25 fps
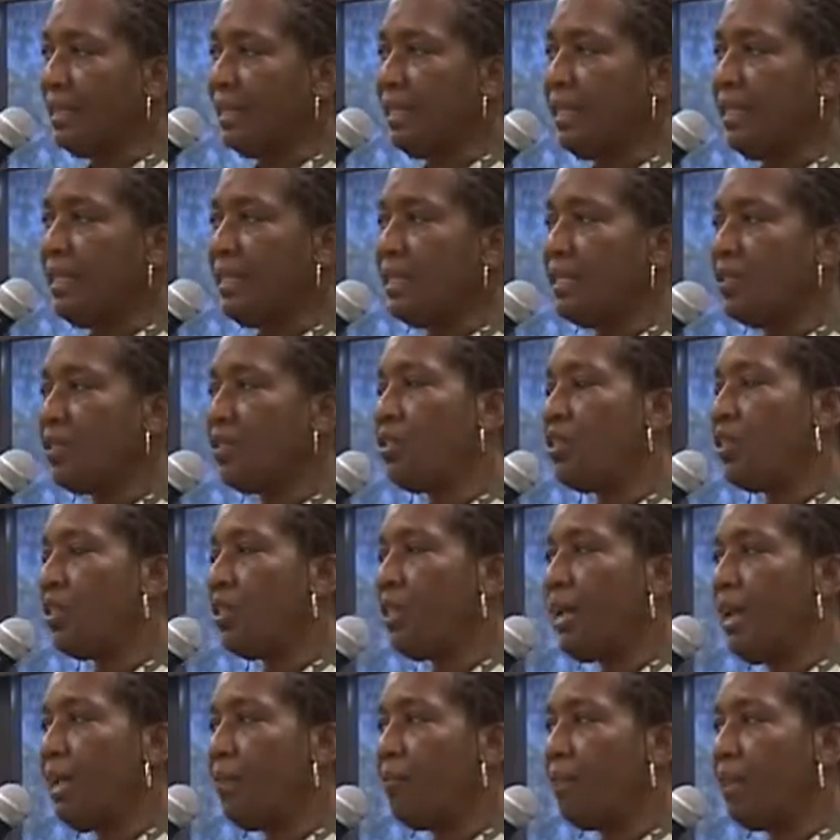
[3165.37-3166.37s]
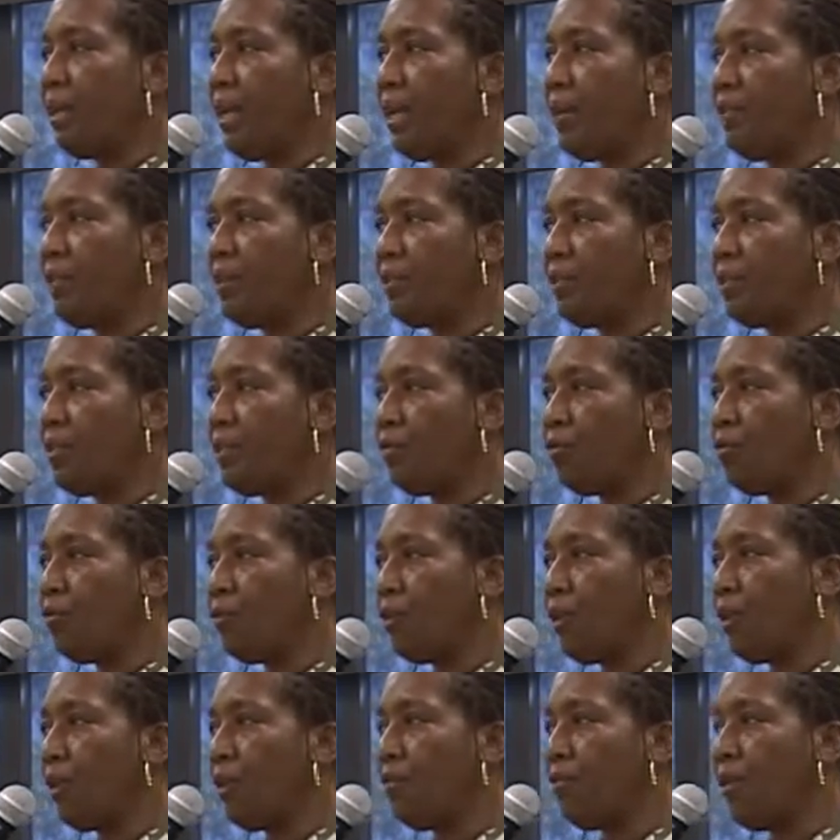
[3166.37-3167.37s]
In addition to that, we have the Center
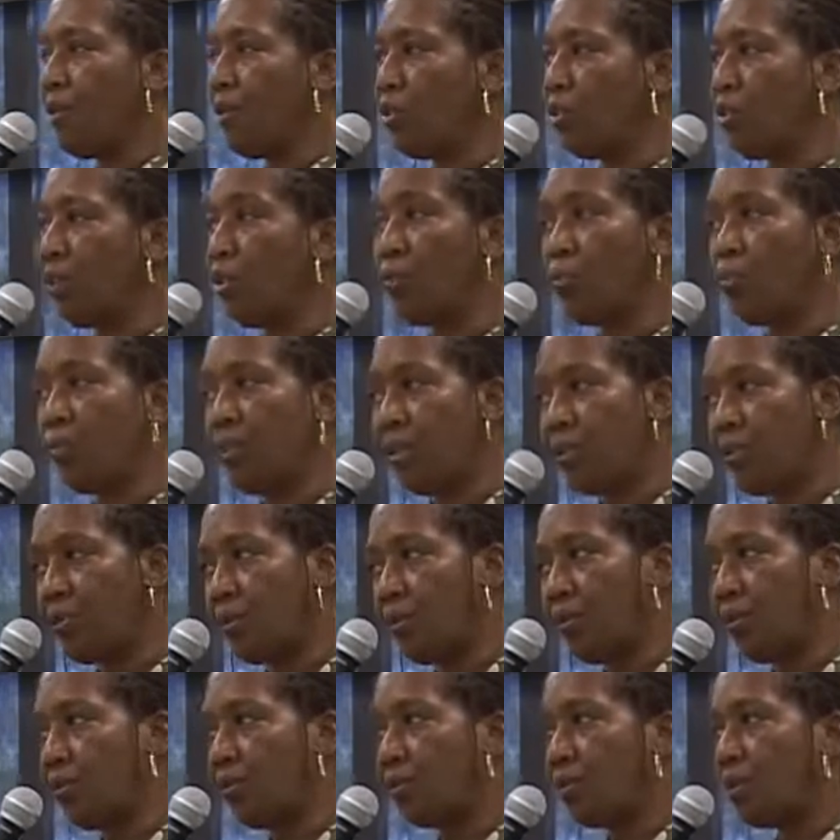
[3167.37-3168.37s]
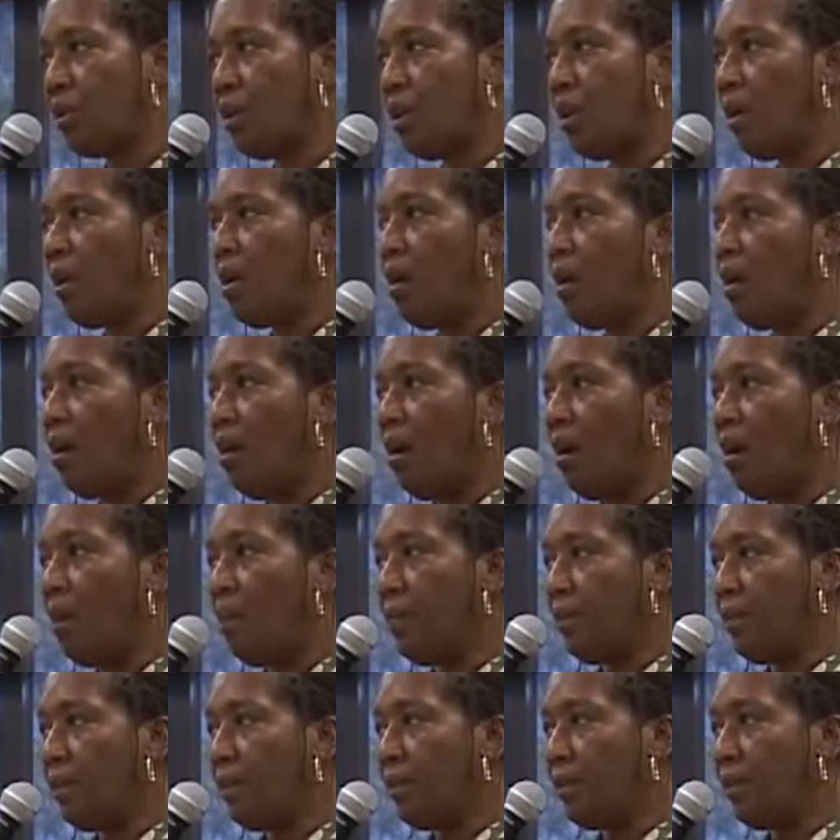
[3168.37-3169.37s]
for Innovation and Research on uh,
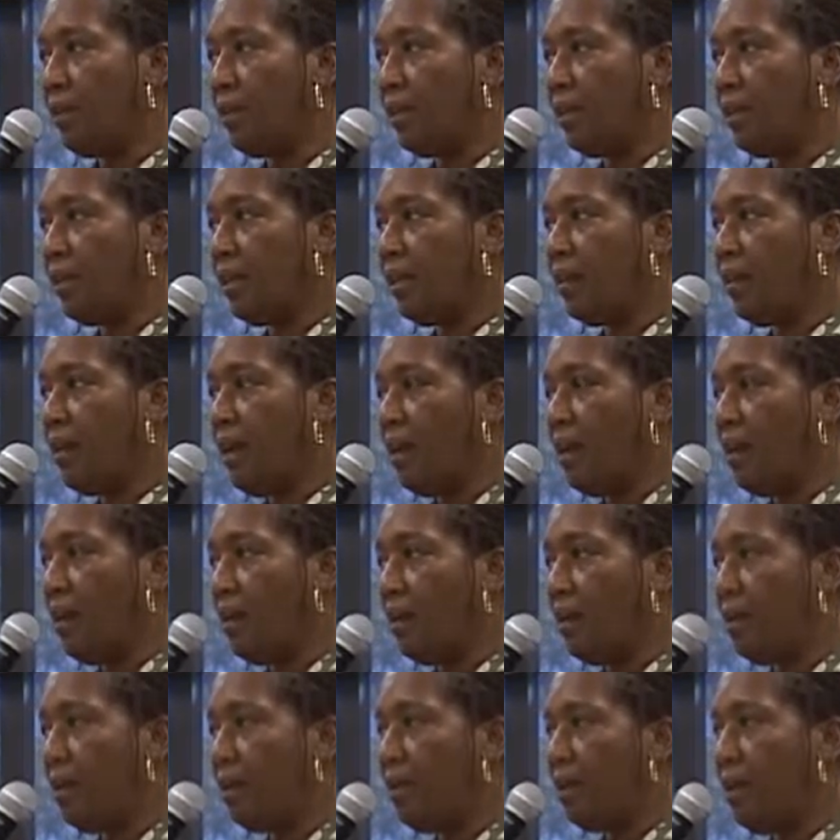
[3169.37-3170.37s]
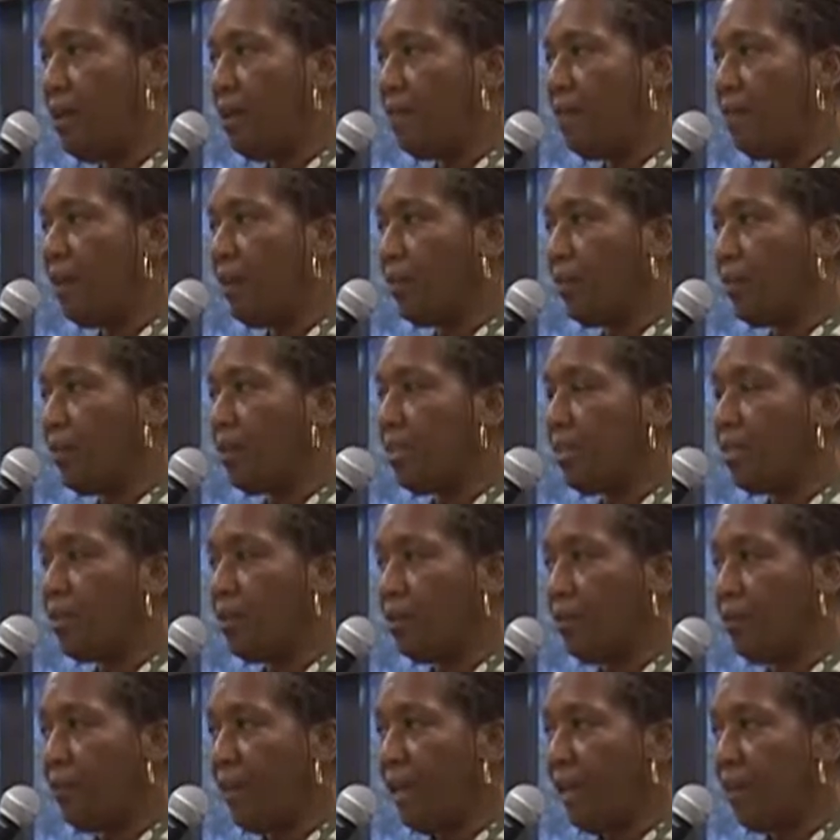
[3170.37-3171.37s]
Military uh, Veterans and
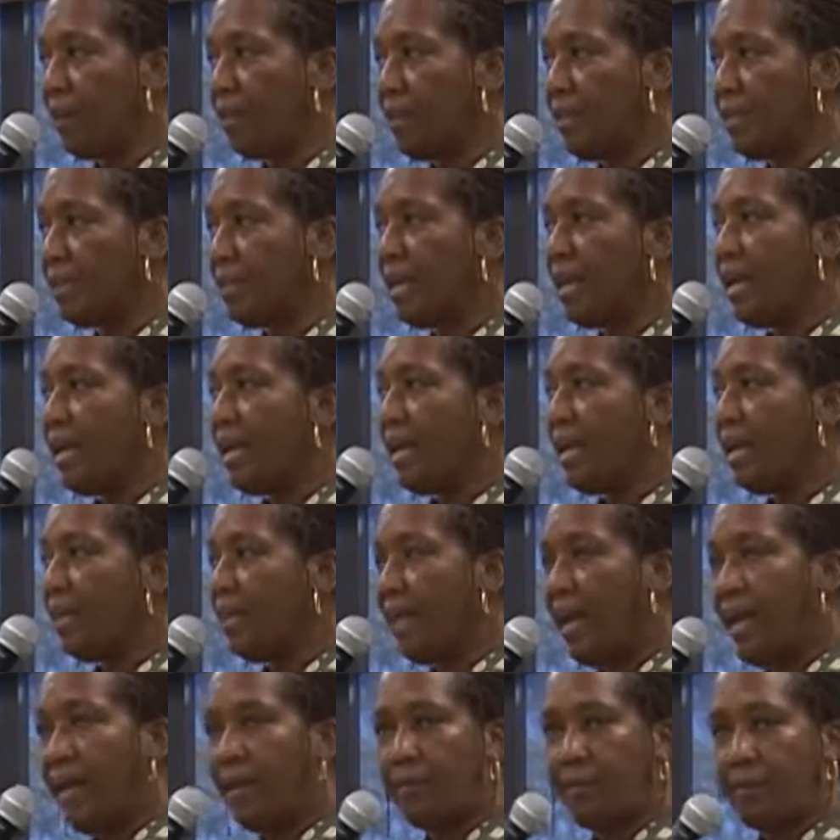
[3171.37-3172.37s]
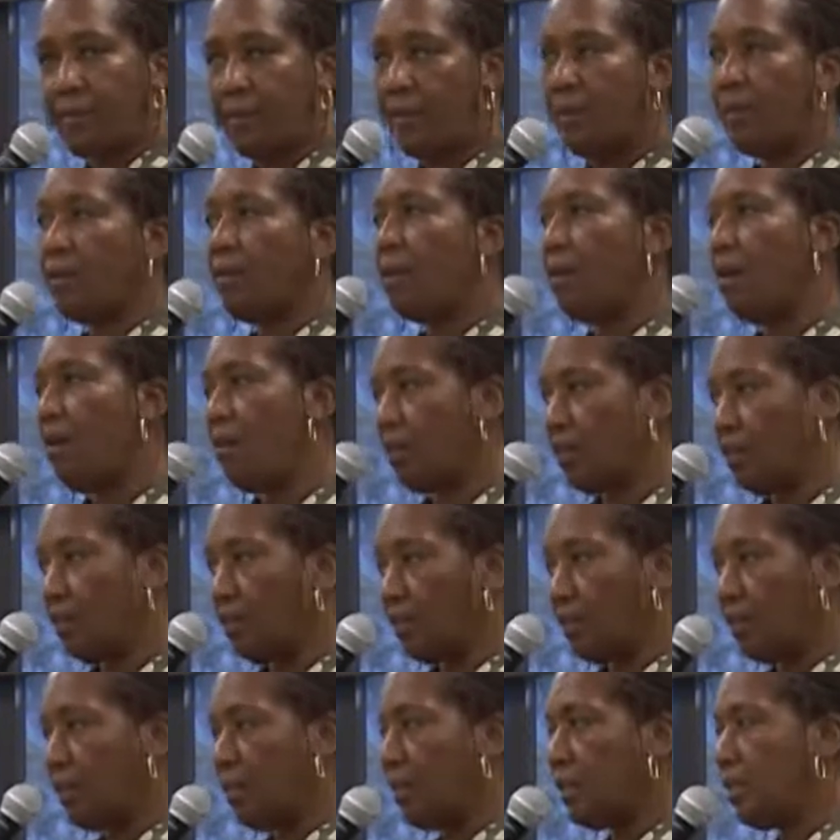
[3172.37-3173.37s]
Their Families. And that
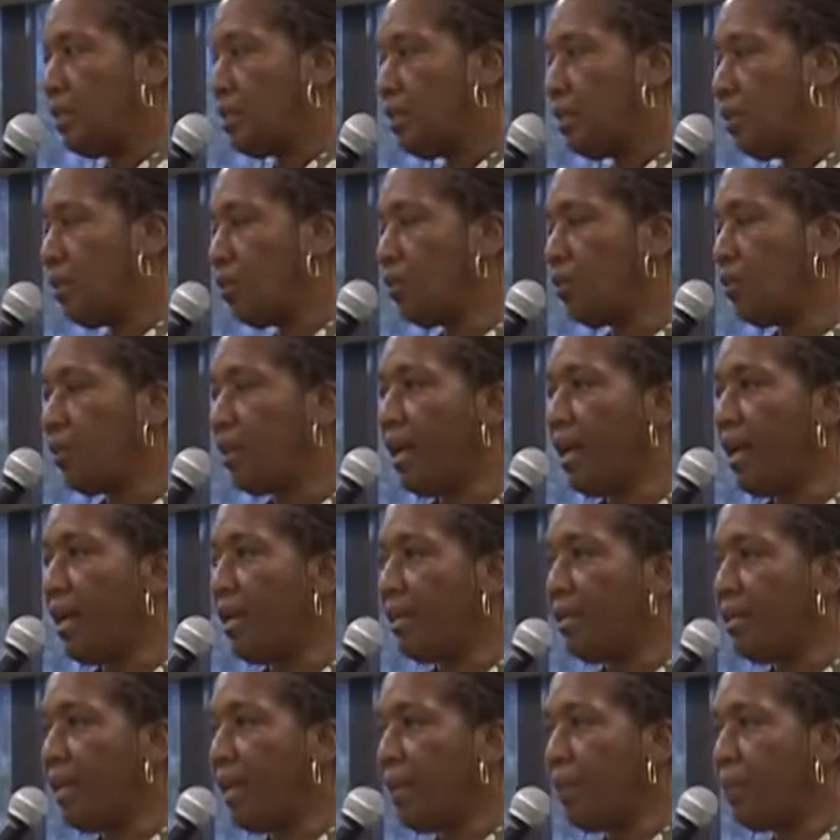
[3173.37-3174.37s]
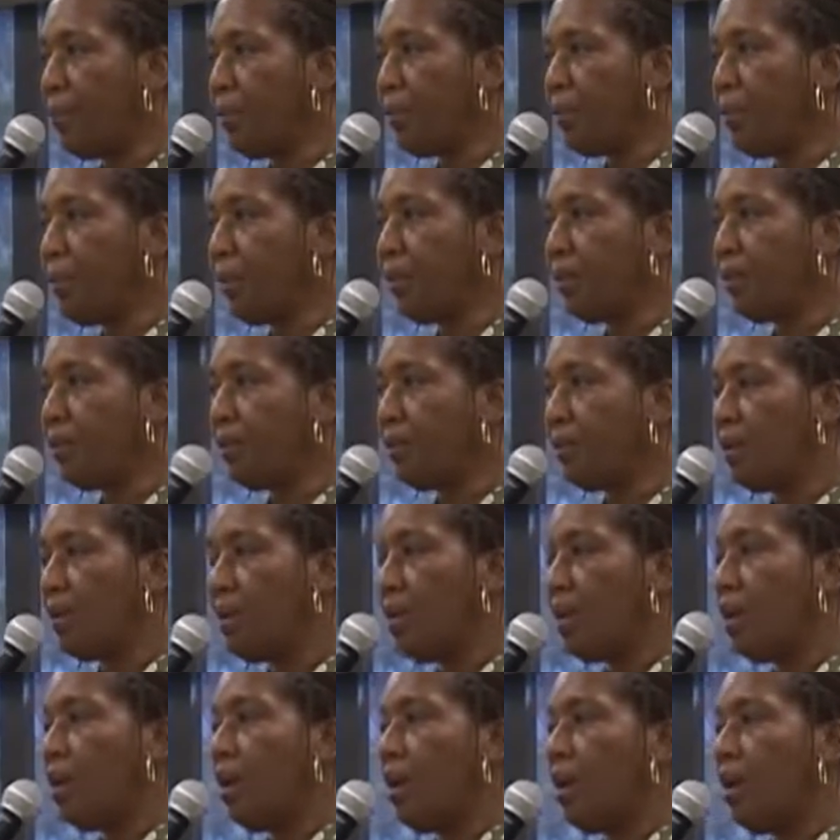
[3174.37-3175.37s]
also is listed in your guide. And that particular
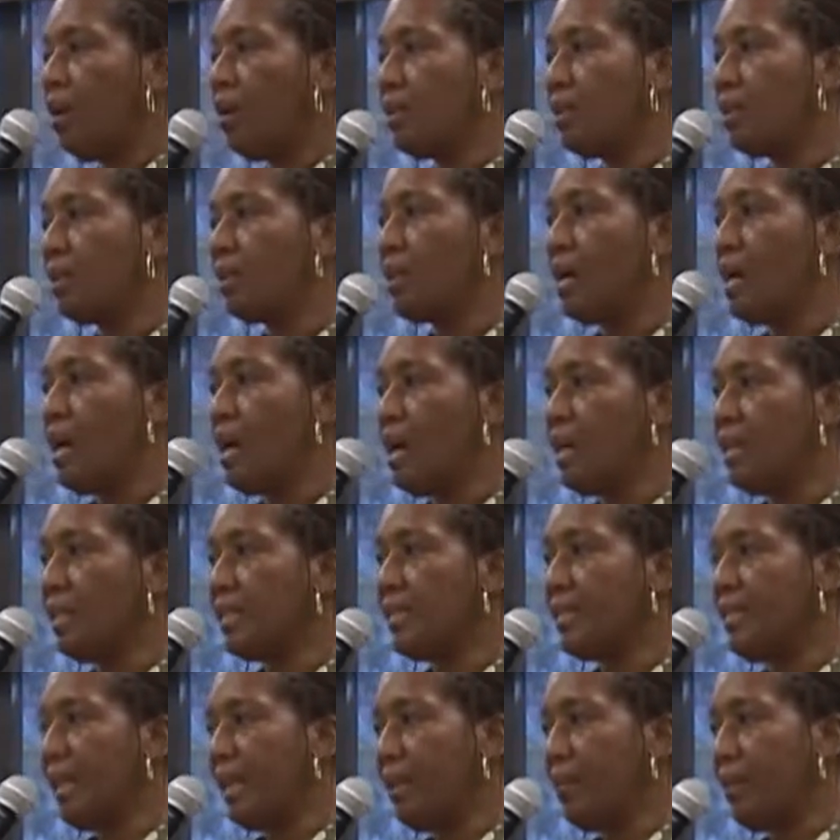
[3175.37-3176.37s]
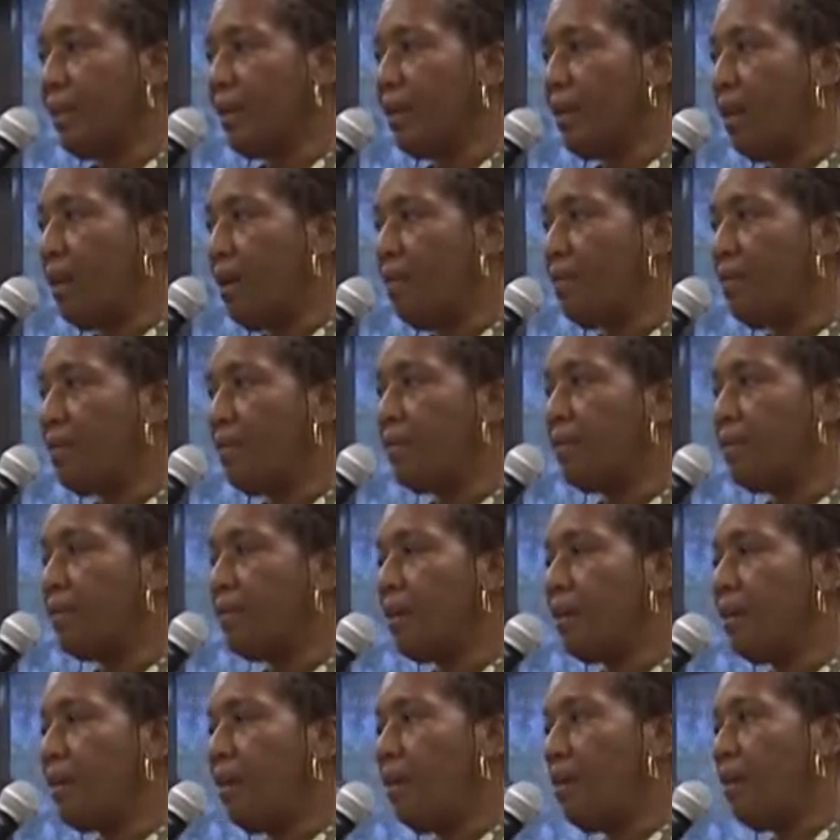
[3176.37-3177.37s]
uh, segment of
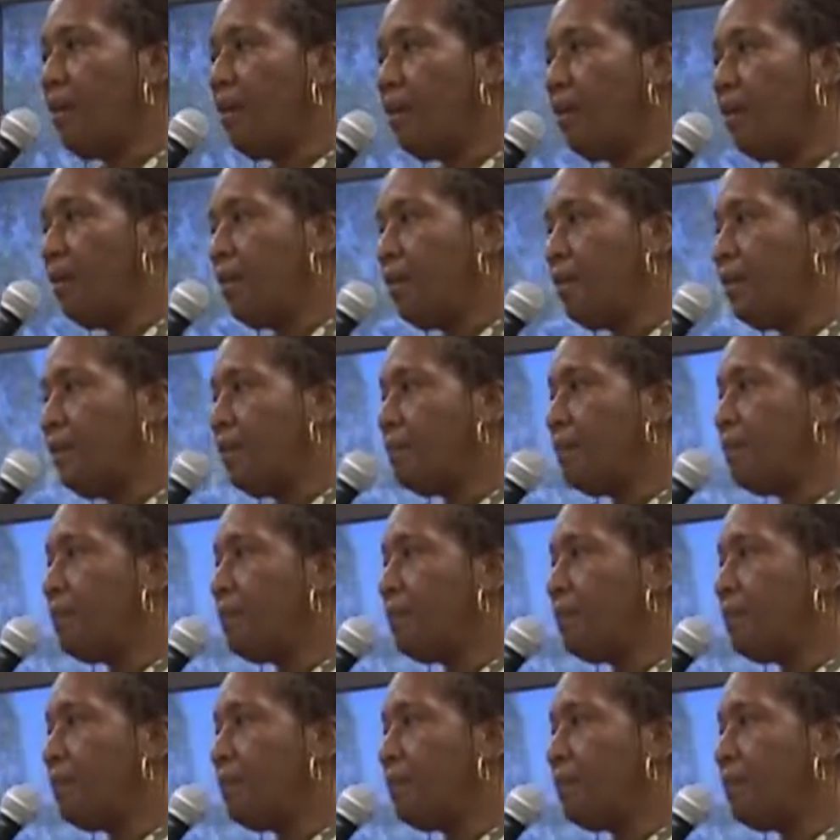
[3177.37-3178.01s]
uh,